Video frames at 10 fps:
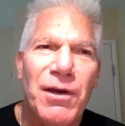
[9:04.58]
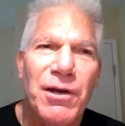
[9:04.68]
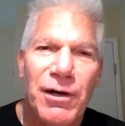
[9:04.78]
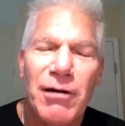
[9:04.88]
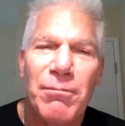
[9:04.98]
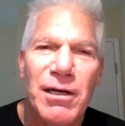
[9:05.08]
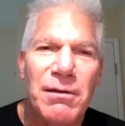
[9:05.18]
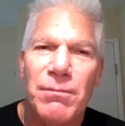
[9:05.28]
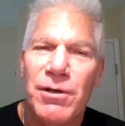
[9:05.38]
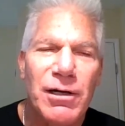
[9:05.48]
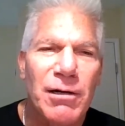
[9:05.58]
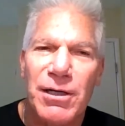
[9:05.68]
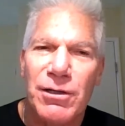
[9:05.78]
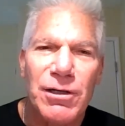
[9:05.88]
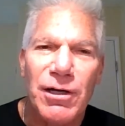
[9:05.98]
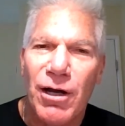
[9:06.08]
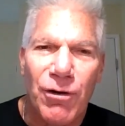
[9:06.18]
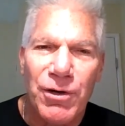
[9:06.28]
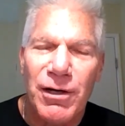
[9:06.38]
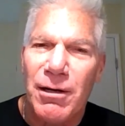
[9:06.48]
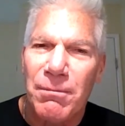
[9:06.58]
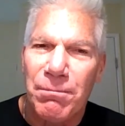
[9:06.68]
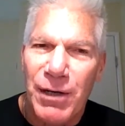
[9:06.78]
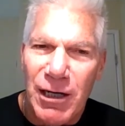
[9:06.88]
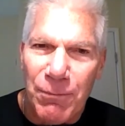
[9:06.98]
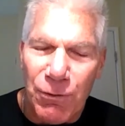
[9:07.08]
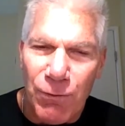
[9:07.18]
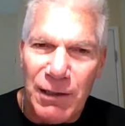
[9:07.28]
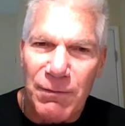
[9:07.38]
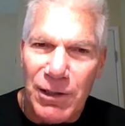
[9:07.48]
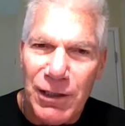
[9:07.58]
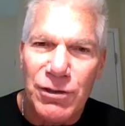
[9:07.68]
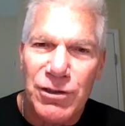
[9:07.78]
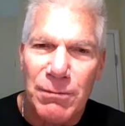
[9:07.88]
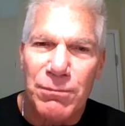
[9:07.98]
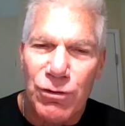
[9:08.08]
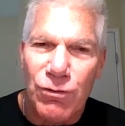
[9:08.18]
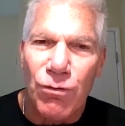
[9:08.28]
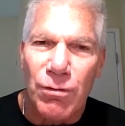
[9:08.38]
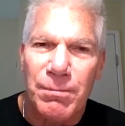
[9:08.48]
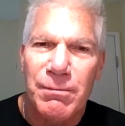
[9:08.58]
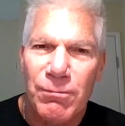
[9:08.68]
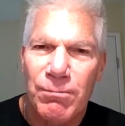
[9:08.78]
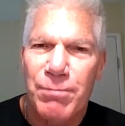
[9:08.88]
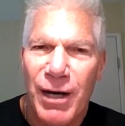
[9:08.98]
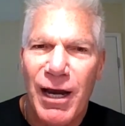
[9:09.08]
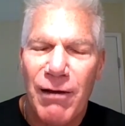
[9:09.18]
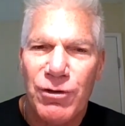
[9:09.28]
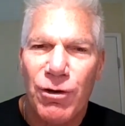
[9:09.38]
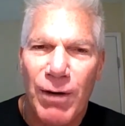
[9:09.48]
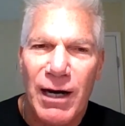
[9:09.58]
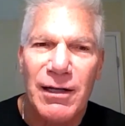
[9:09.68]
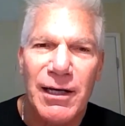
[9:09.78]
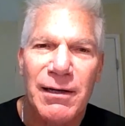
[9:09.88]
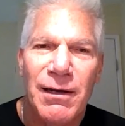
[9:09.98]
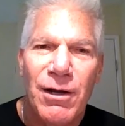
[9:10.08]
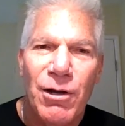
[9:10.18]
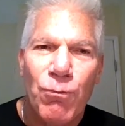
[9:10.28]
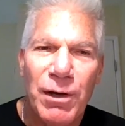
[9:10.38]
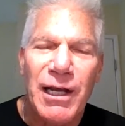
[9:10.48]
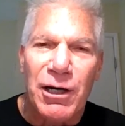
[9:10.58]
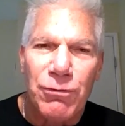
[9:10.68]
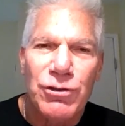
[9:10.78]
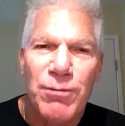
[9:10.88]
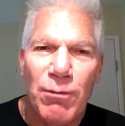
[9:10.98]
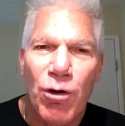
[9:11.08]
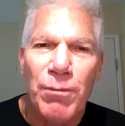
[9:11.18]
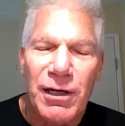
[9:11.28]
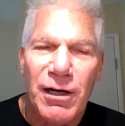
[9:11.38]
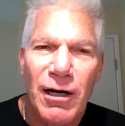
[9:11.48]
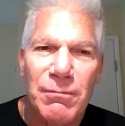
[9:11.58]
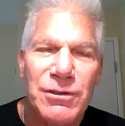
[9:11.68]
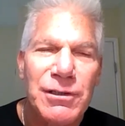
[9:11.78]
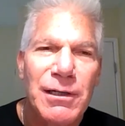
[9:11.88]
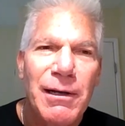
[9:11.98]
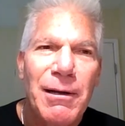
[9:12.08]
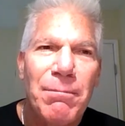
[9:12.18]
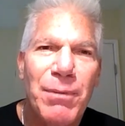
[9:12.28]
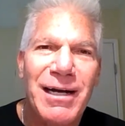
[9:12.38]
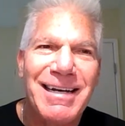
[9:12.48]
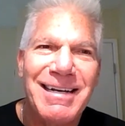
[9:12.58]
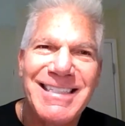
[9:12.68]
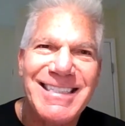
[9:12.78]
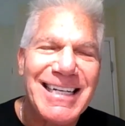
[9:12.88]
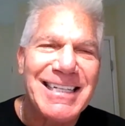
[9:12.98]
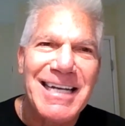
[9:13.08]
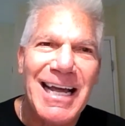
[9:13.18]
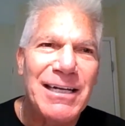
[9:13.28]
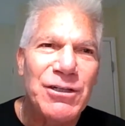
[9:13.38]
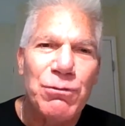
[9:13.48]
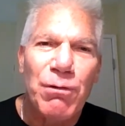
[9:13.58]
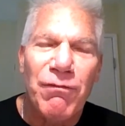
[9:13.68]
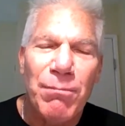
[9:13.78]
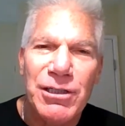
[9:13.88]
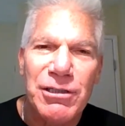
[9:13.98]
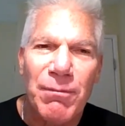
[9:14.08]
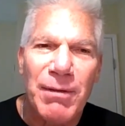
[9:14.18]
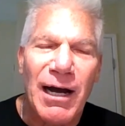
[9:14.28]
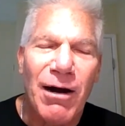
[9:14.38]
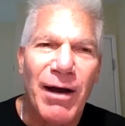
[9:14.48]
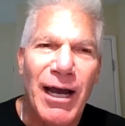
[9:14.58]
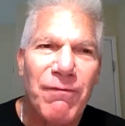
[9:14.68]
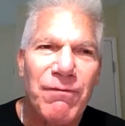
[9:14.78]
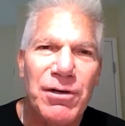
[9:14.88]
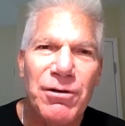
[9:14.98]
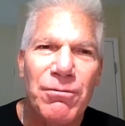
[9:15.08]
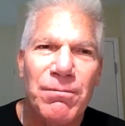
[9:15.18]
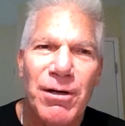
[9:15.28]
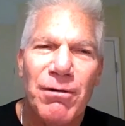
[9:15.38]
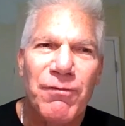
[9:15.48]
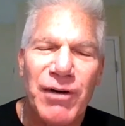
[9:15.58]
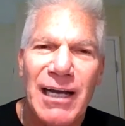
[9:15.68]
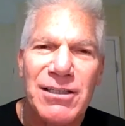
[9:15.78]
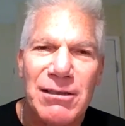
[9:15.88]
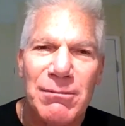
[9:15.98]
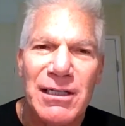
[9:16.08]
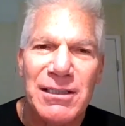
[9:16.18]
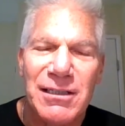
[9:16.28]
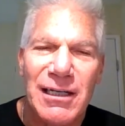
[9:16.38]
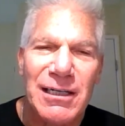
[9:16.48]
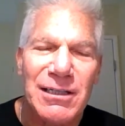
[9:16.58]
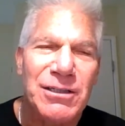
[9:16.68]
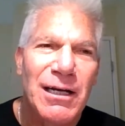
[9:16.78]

you're going to be good to go. You're going to pick up the right leadership tool, behave correctly when that crucible moment comes. But 6, 9, 12 months from now, after you forget some of these things,